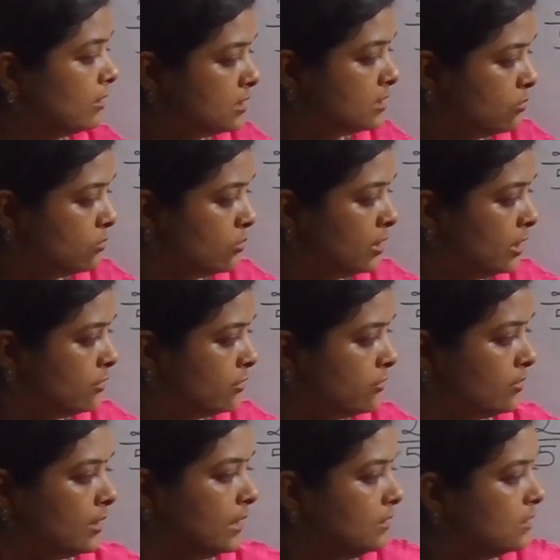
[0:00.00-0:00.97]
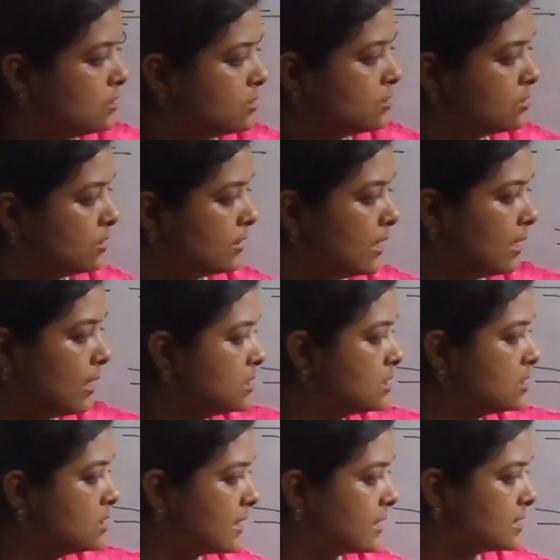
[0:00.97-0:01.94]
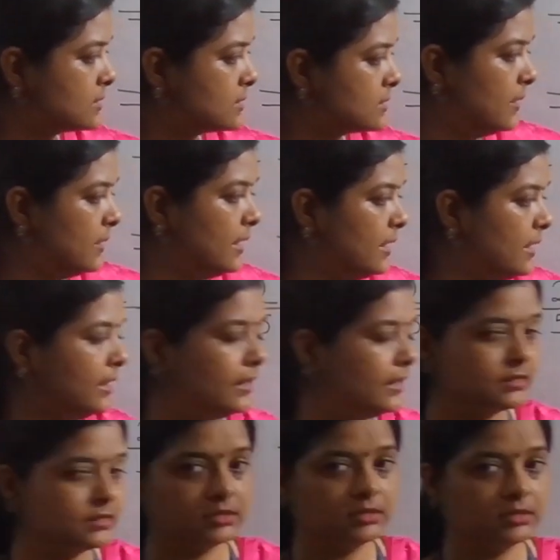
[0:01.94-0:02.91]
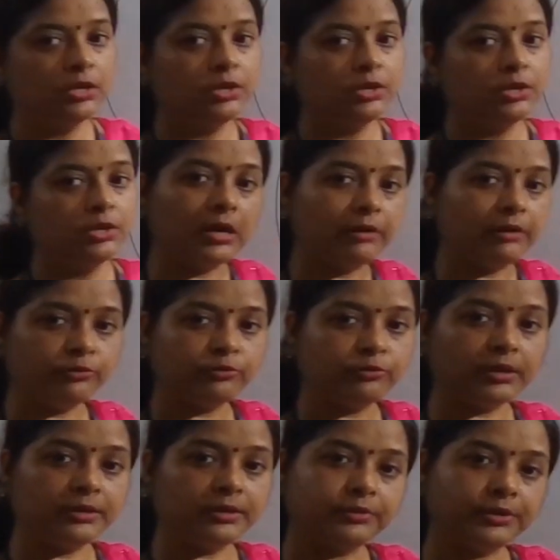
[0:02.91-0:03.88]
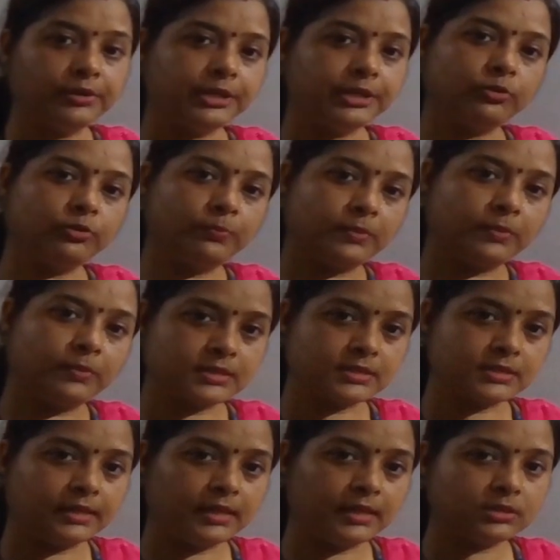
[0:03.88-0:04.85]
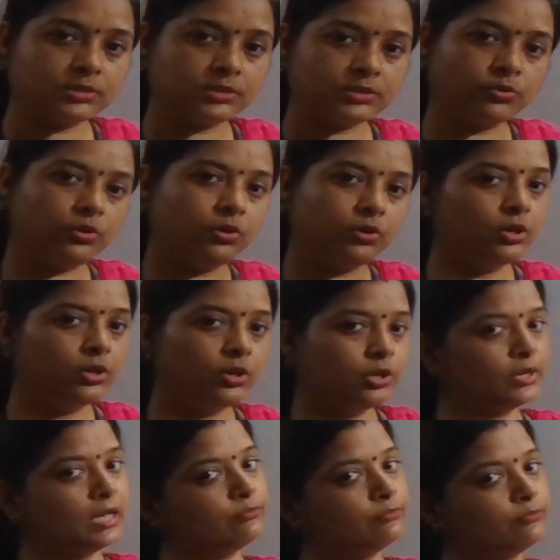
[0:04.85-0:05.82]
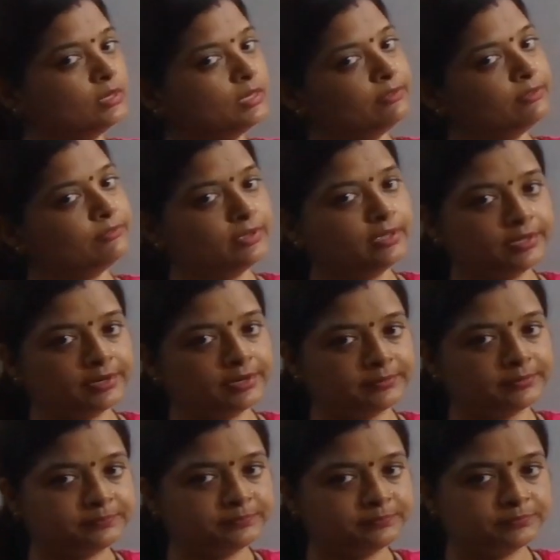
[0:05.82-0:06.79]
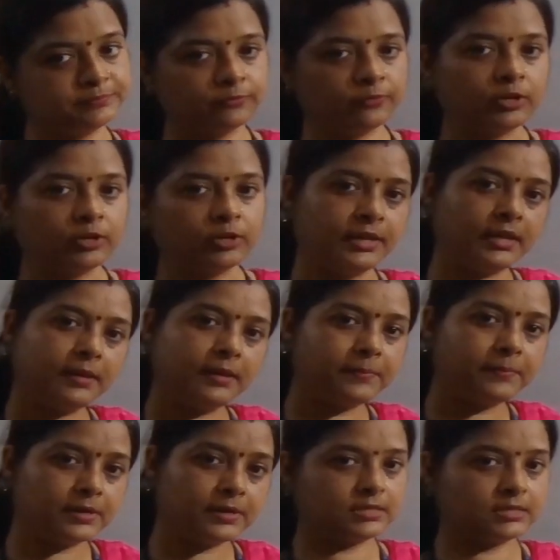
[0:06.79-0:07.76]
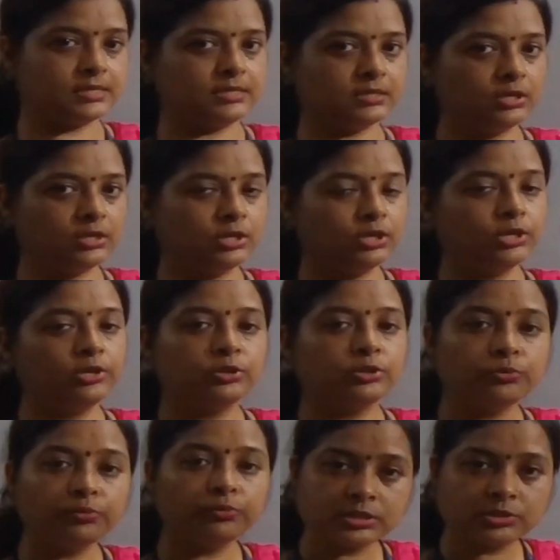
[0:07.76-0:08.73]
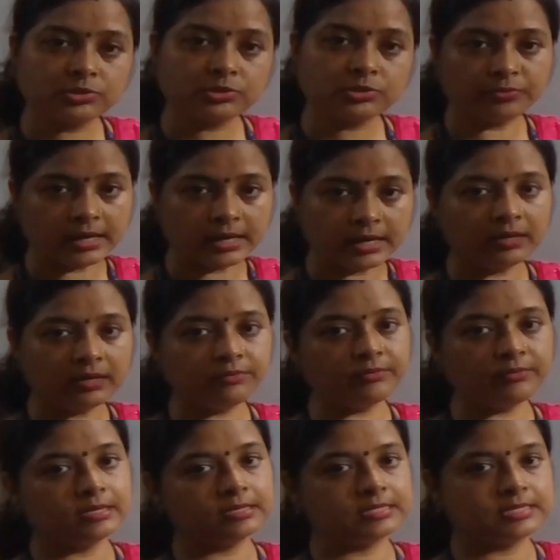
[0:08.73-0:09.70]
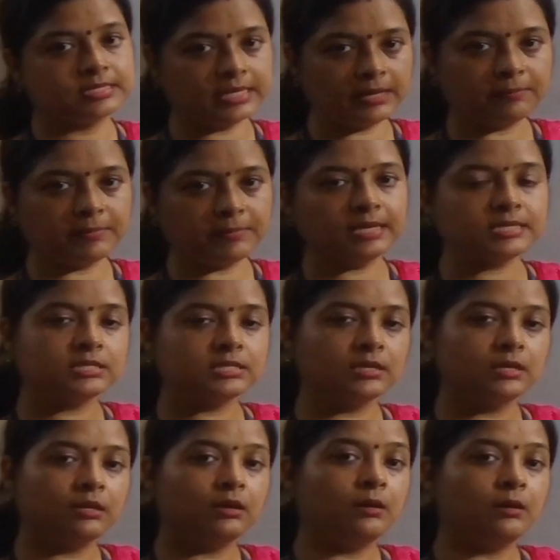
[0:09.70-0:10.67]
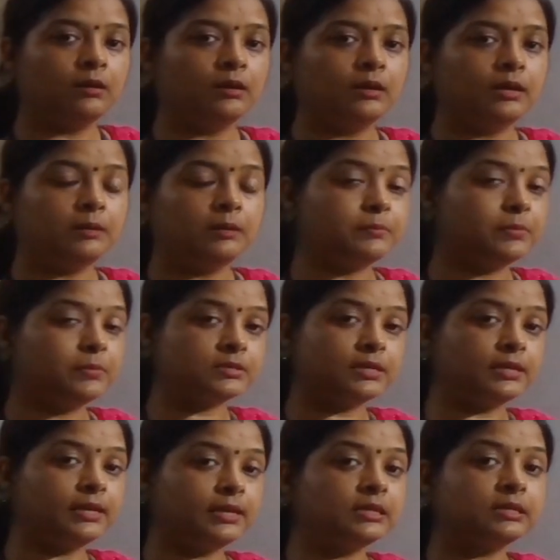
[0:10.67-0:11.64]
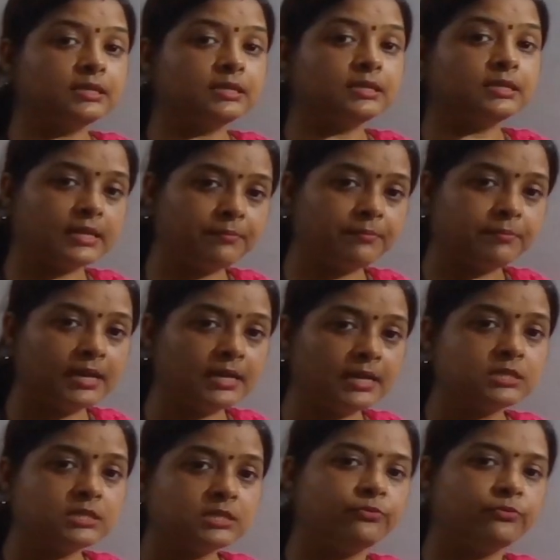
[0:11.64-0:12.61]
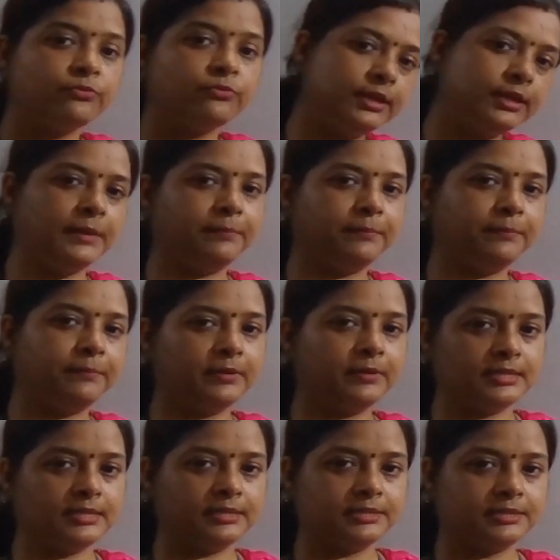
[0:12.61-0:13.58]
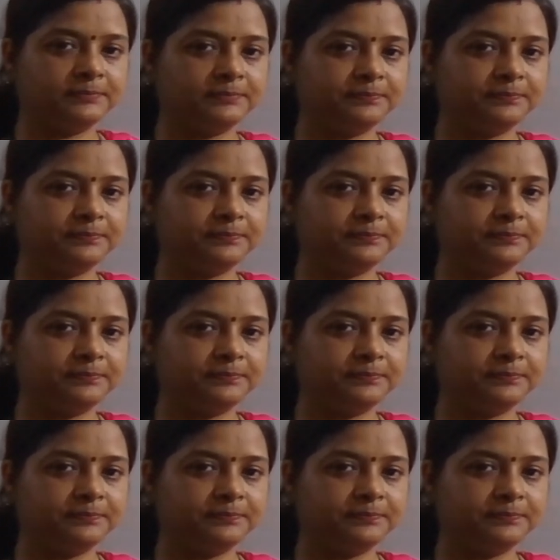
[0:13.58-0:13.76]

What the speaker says: No need to write this, children. I am just explaining it. You have to convert into percentage, so you have to leave here 40%. 2:5 is same as, in percentage it is same as 40%.